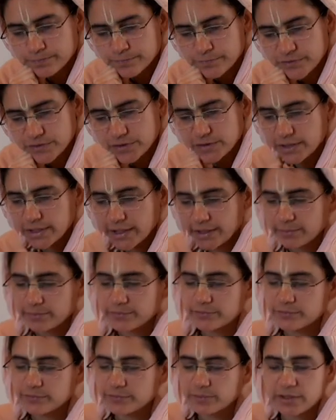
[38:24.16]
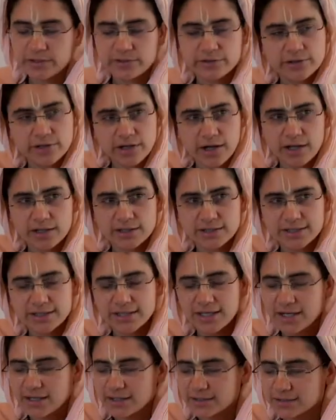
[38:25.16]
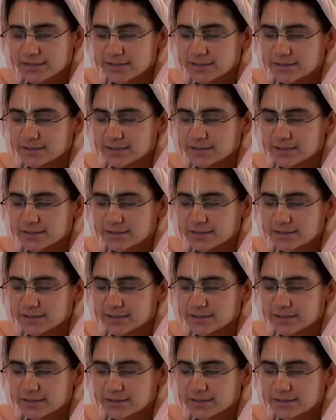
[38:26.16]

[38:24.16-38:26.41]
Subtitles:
It's the name of Mother Kali, yes.